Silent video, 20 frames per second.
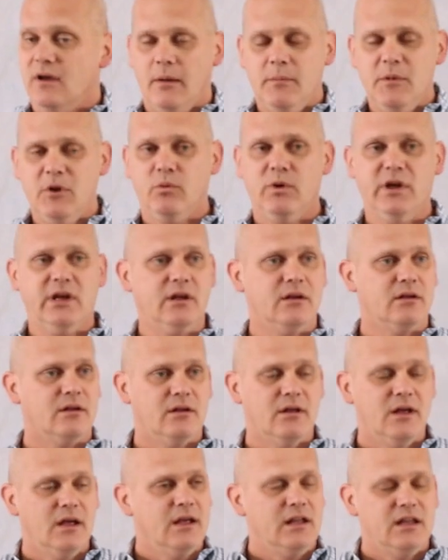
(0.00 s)
I mean, we
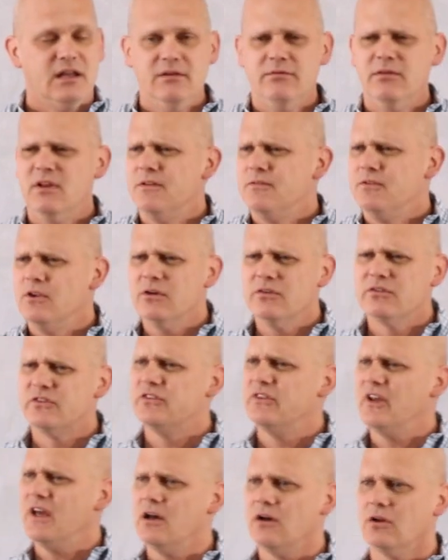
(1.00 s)
can, if you're
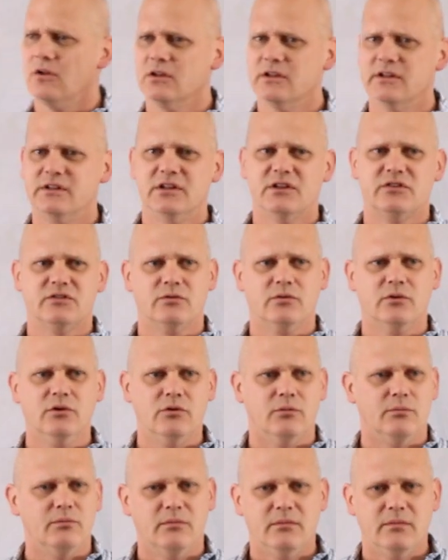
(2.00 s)
single in this
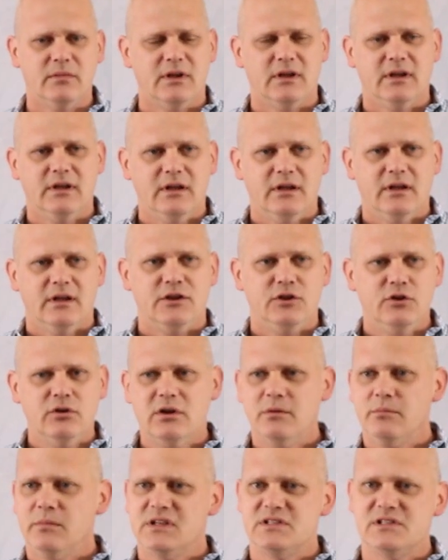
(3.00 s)
room, you
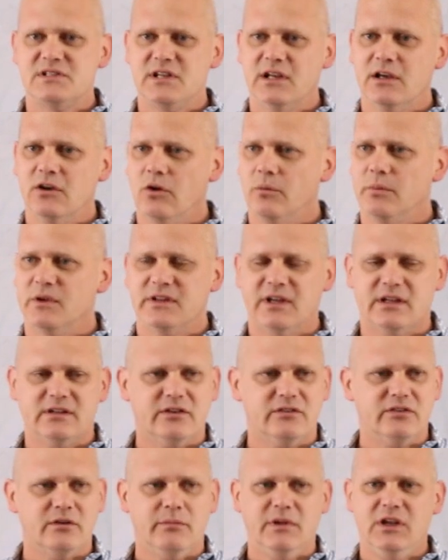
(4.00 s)
can be single, but that
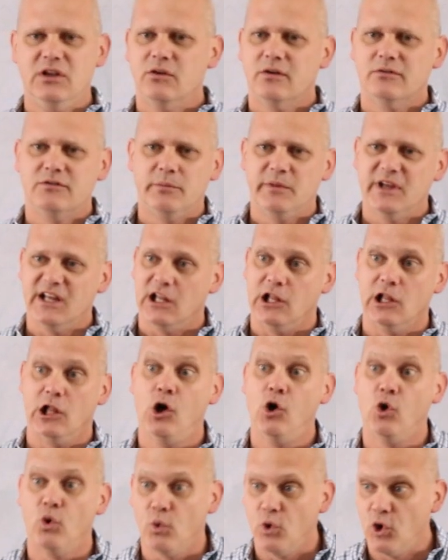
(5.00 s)
doesn't mean you have to be
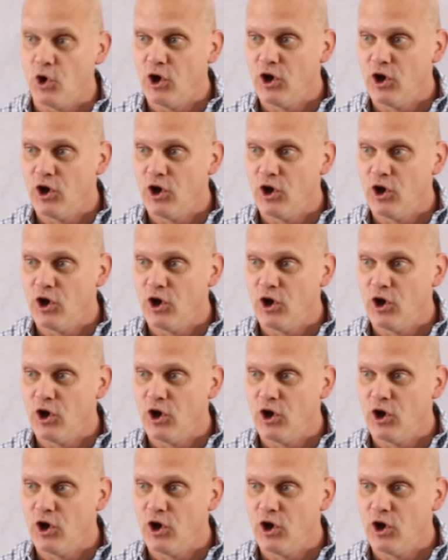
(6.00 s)
alone.